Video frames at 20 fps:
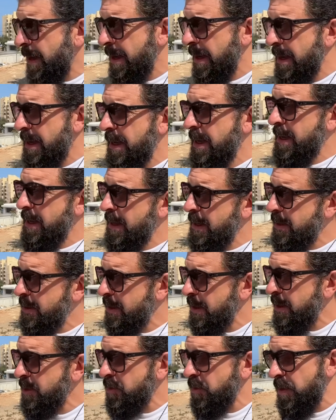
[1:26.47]
and
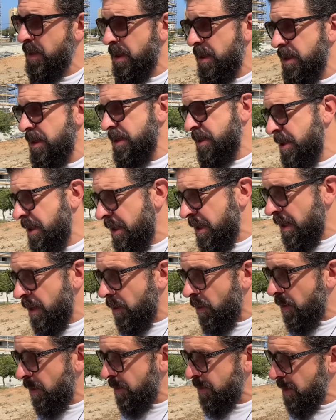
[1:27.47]
Israel is hitting oil